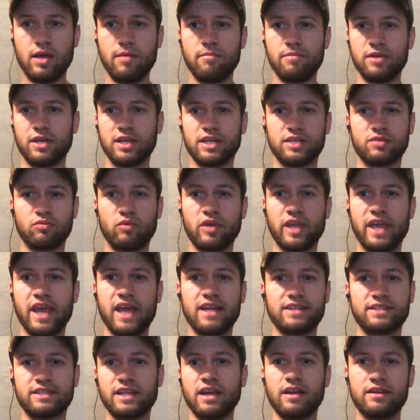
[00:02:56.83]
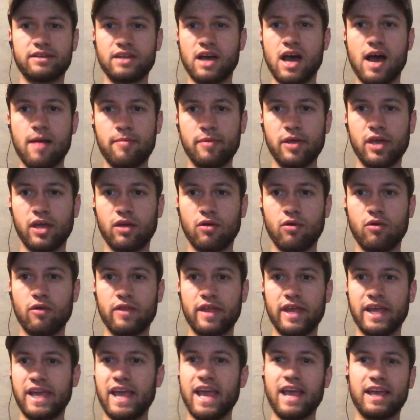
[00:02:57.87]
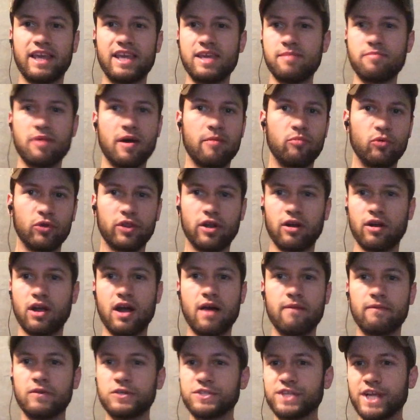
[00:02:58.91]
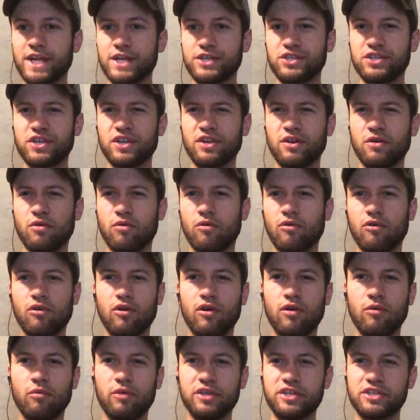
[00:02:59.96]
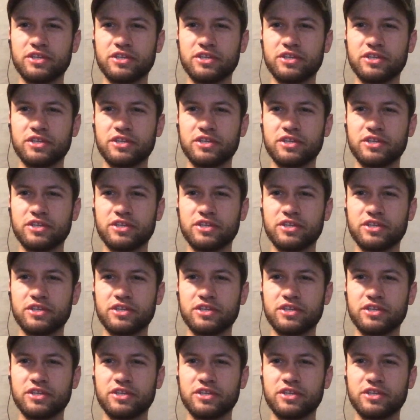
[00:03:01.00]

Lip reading: because we can't stay on topic, or they can't keep up with our conversation, or we